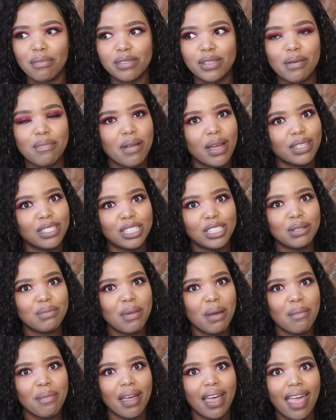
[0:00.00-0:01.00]
So I'm like, "Chin
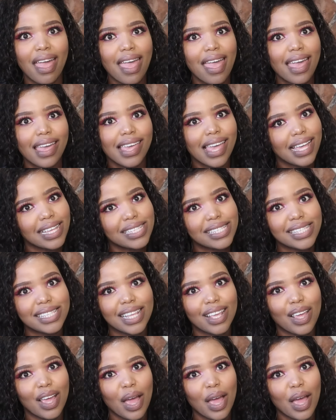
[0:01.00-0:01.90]
mama, yes,